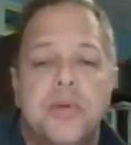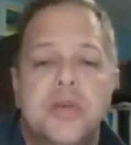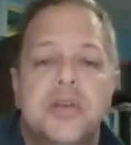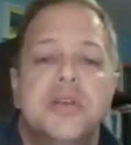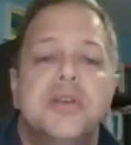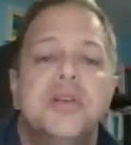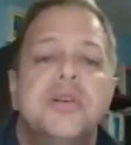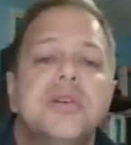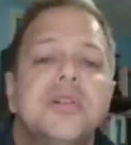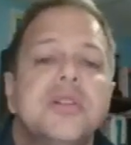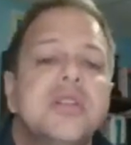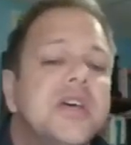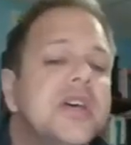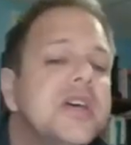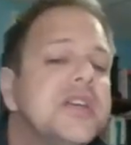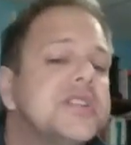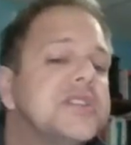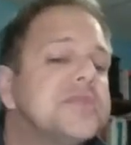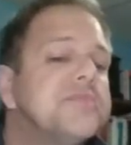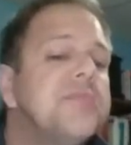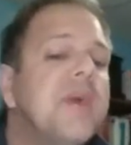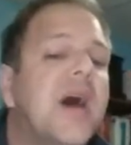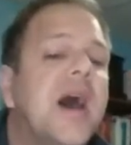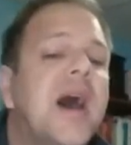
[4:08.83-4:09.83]
Build
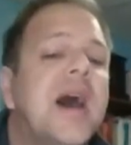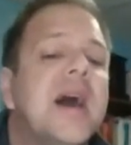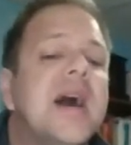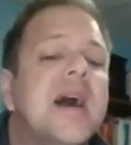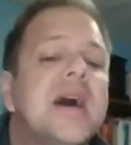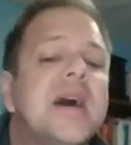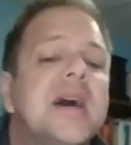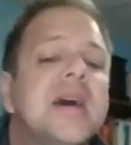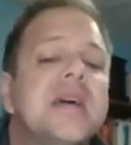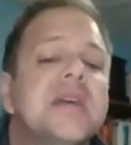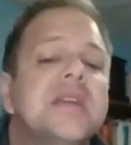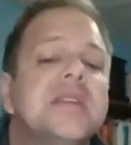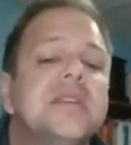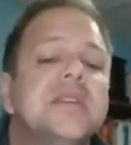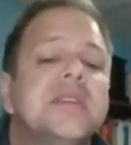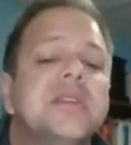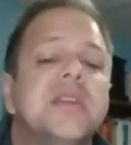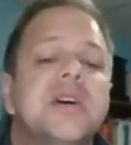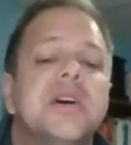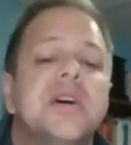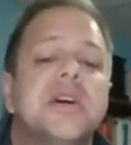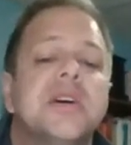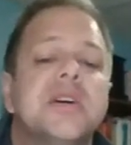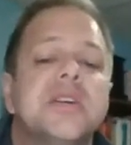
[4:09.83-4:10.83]
us,
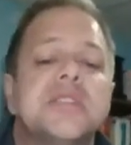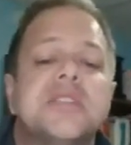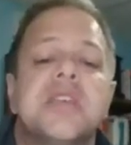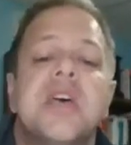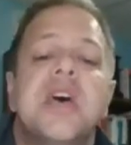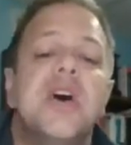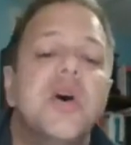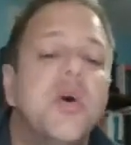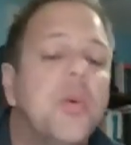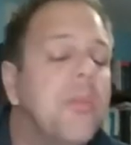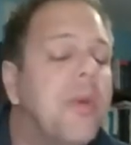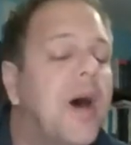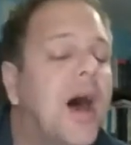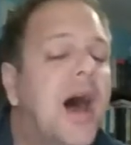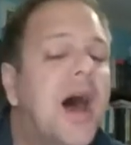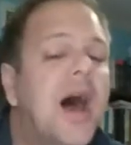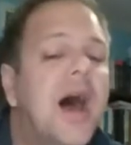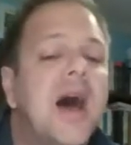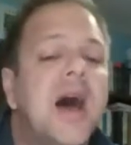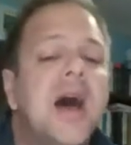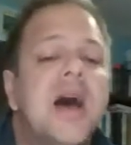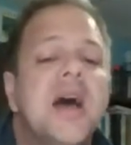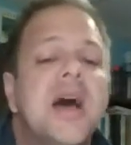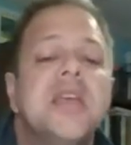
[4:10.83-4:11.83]
bind us
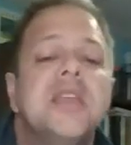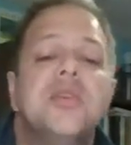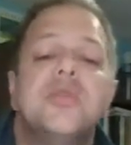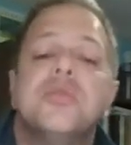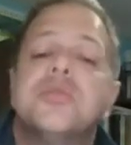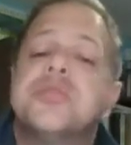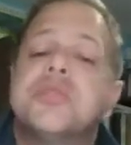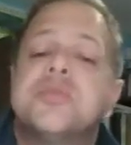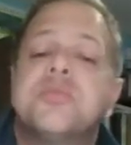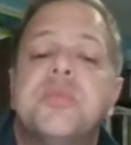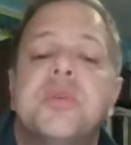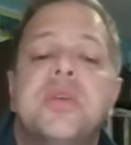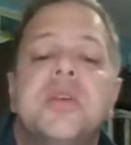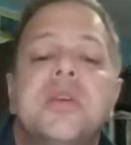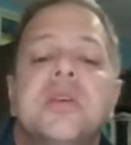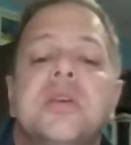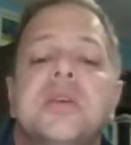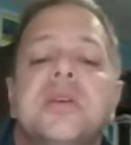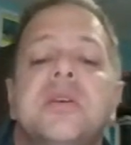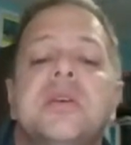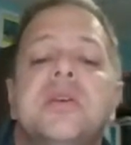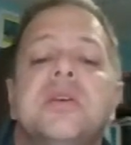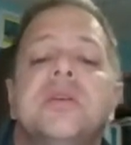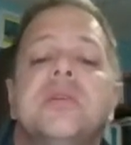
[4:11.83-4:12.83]
by your
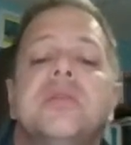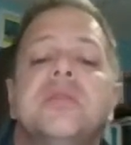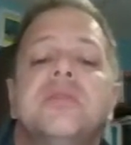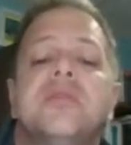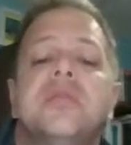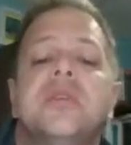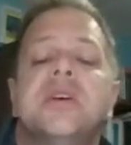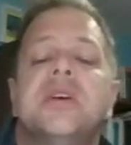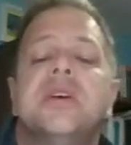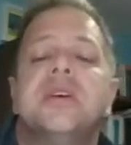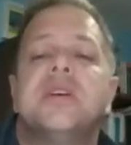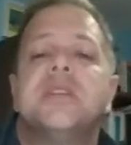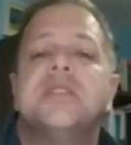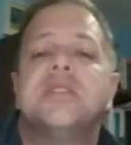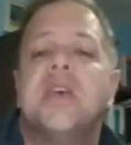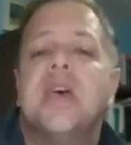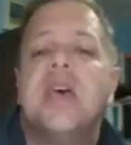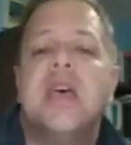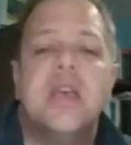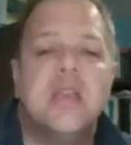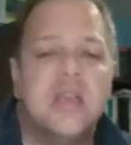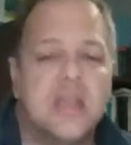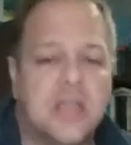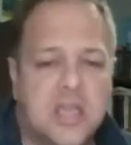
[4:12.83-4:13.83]
Spirit,
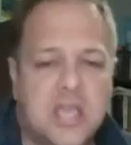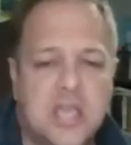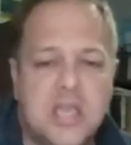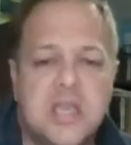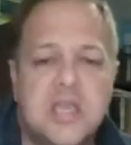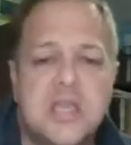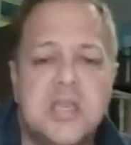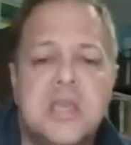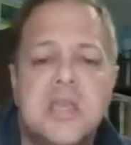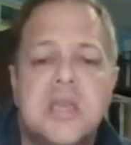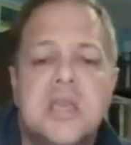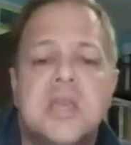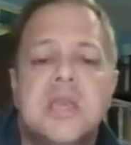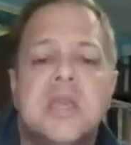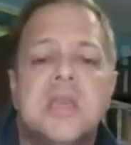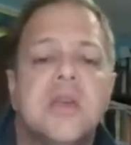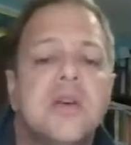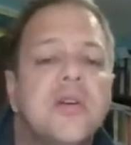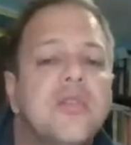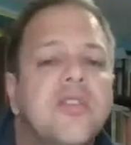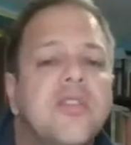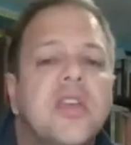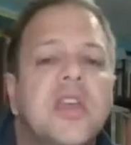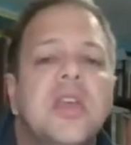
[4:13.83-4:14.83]
King
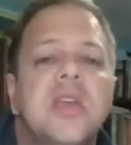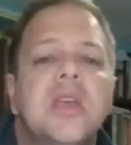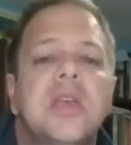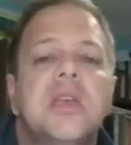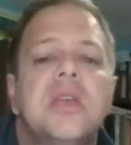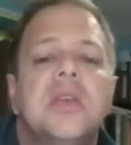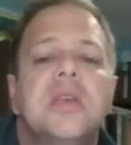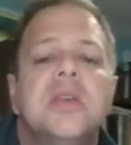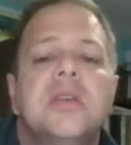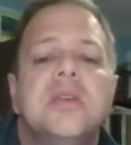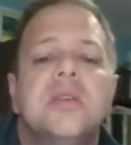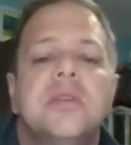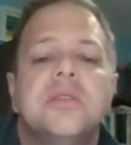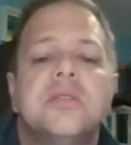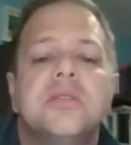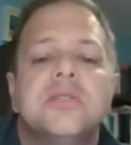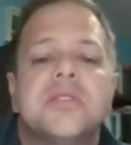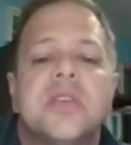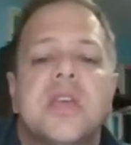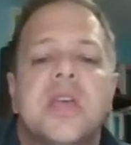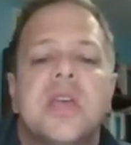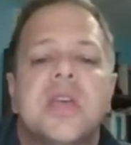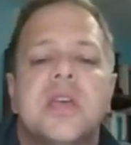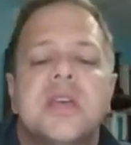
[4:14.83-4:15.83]
of
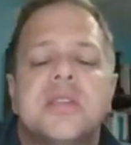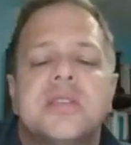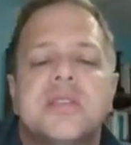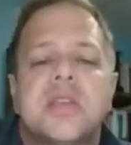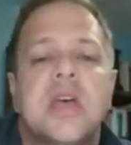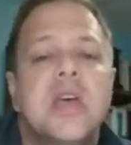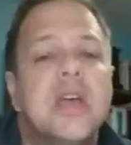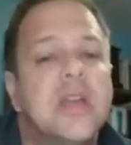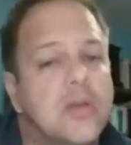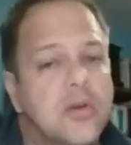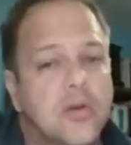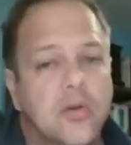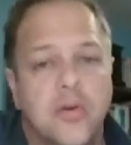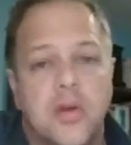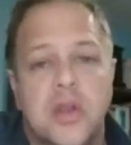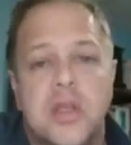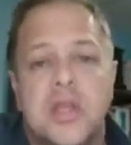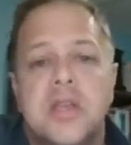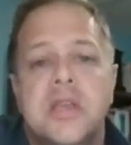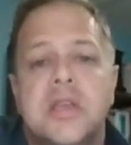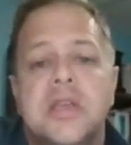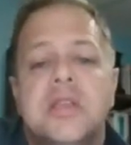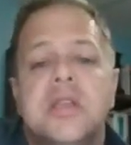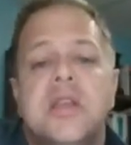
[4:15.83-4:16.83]
kings and
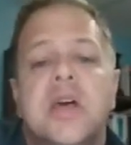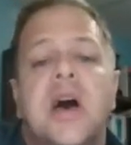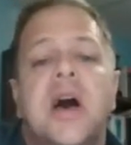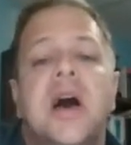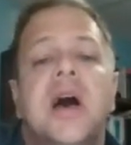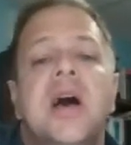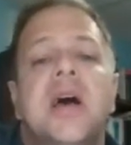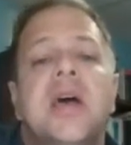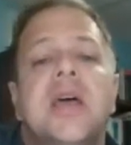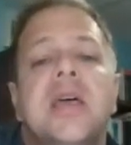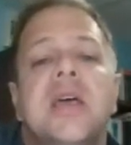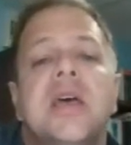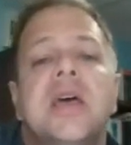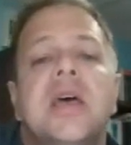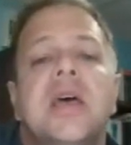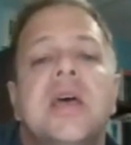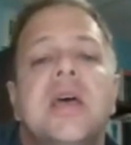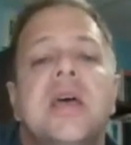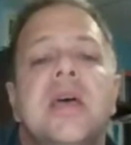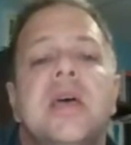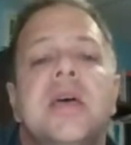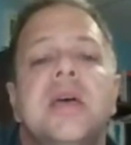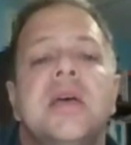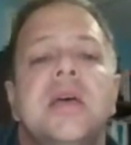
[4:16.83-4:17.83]
great I
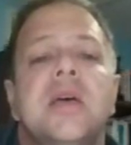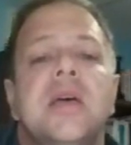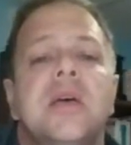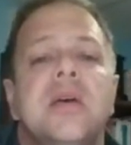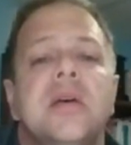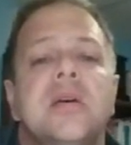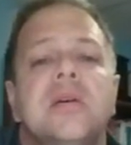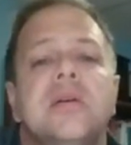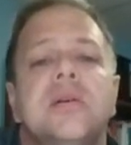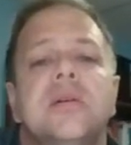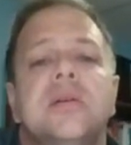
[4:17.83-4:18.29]
am.